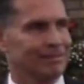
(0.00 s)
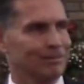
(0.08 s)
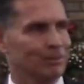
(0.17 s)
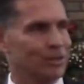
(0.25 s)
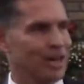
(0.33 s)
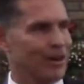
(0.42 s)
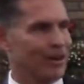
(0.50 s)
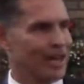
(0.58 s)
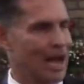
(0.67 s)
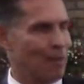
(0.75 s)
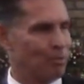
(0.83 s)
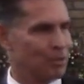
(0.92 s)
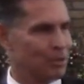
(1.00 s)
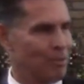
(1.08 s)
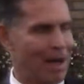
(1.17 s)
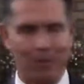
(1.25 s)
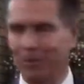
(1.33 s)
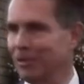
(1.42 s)
Was Aaron compassed
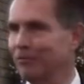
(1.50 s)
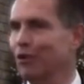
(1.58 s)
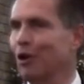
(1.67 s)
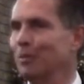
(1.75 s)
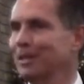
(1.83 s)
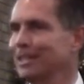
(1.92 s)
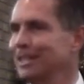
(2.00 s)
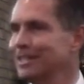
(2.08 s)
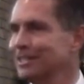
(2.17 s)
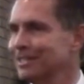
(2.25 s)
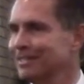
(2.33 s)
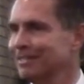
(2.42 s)
about with infirmities?